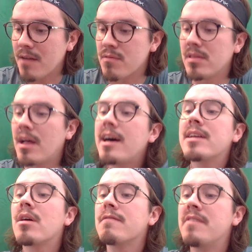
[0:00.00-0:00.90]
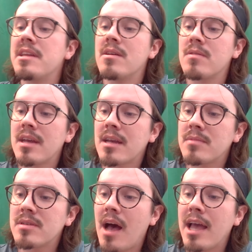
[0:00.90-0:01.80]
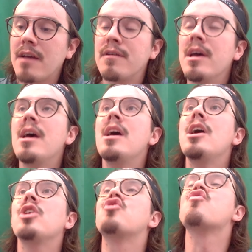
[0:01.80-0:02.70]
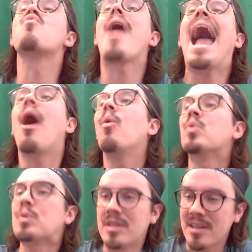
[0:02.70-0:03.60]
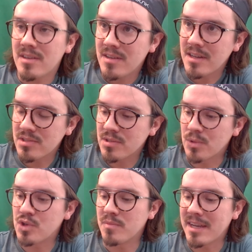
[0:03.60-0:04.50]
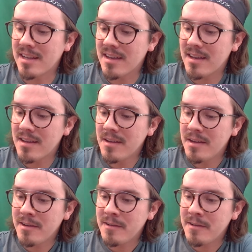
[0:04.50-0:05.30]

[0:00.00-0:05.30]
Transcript: I have relied on video games. I have drowned in social media.